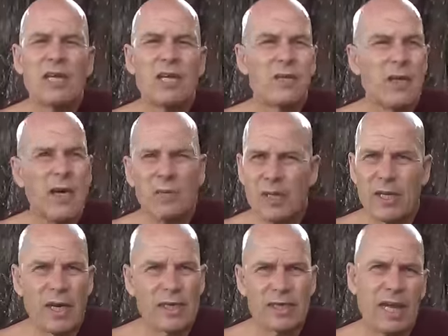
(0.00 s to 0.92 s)
where we
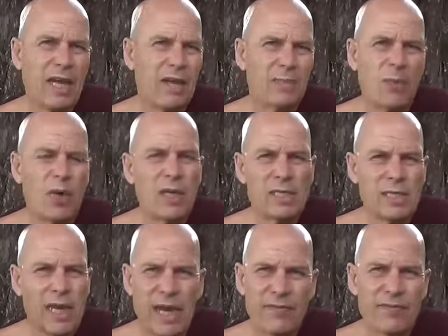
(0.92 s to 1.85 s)
got uh, more or less
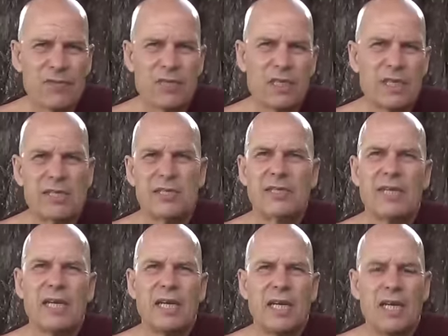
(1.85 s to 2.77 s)
half the city's
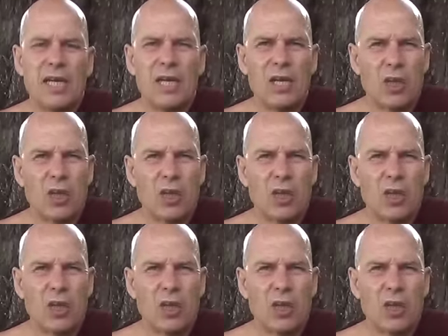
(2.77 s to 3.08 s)
uh,